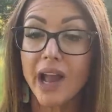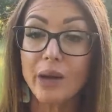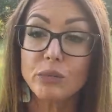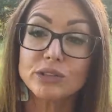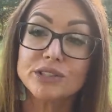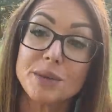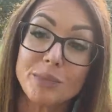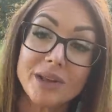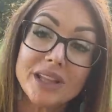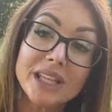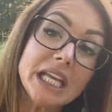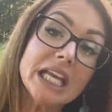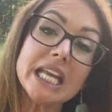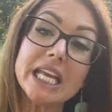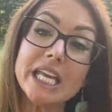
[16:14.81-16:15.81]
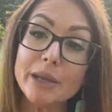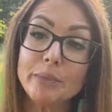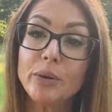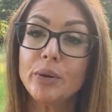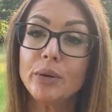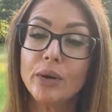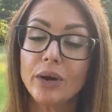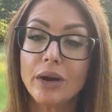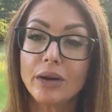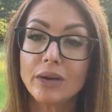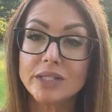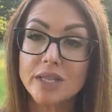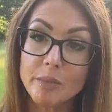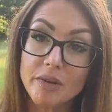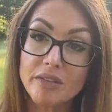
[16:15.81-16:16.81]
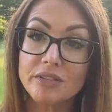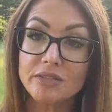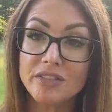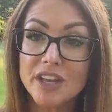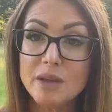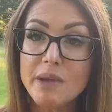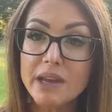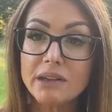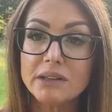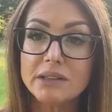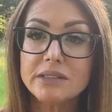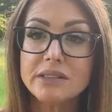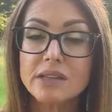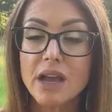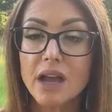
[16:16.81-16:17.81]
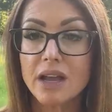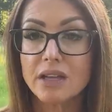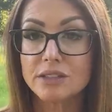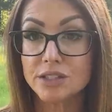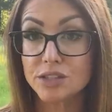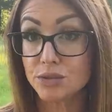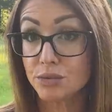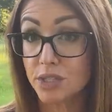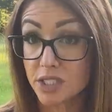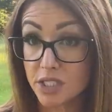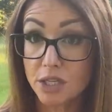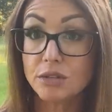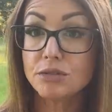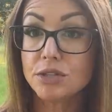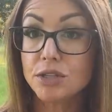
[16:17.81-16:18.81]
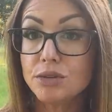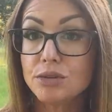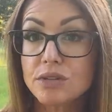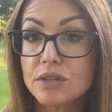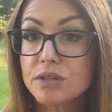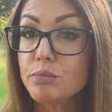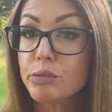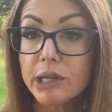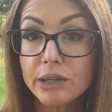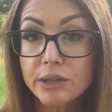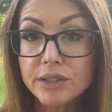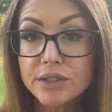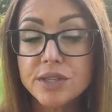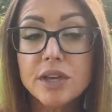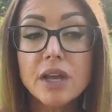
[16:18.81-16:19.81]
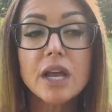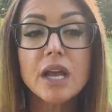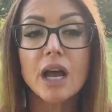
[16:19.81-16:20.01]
I will typically keep some of the females uh, to continue to use as breeders.